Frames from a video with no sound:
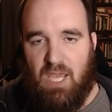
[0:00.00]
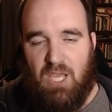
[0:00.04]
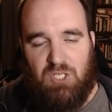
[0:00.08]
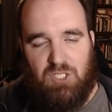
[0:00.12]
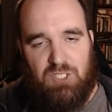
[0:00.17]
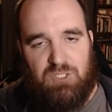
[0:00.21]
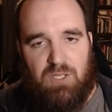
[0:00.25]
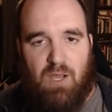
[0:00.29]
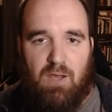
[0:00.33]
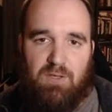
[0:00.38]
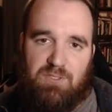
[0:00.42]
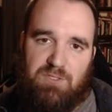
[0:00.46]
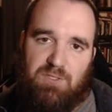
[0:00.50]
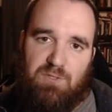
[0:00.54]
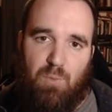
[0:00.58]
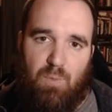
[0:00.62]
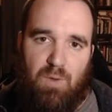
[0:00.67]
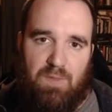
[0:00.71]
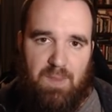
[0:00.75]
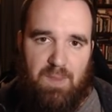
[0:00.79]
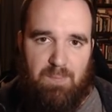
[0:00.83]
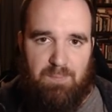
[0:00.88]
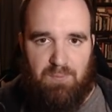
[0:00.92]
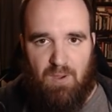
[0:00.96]
She is also the
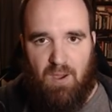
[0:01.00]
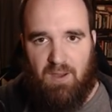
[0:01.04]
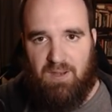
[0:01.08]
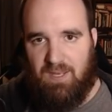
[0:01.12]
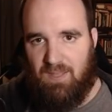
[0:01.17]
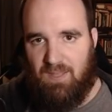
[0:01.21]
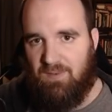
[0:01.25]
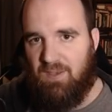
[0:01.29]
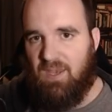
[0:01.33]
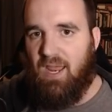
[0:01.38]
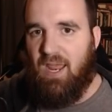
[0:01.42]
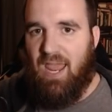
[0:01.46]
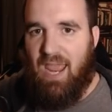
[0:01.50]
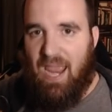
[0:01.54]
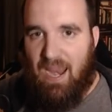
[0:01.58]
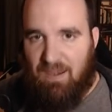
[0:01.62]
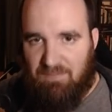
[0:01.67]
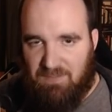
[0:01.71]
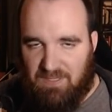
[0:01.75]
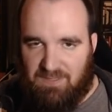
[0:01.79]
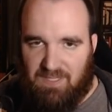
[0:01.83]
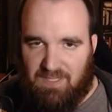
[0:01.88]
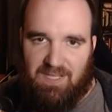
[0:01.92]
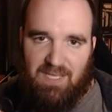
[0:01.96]
one that brought in
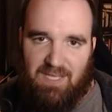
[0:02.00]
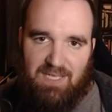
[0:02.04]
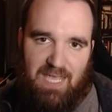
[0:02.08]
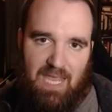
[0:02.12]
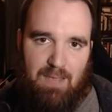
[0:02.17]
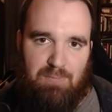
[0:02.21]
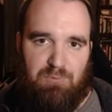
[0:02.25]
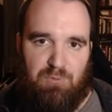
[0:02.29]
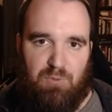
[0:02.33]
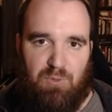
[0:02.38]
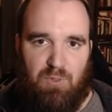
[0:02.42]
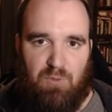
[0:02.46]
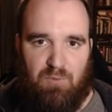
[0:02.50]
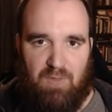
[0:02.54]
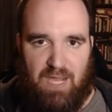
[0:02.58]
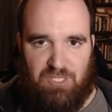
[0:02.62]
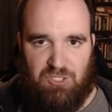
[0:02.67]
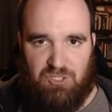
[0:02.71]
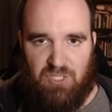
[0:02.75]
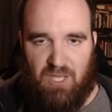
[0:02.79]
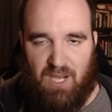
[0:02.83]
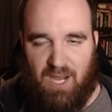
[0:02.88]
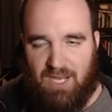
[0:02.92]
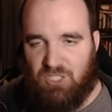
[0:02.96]
everything that came through The
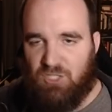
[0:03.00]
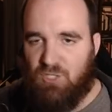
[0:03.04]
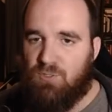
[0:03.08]
Last Jedi.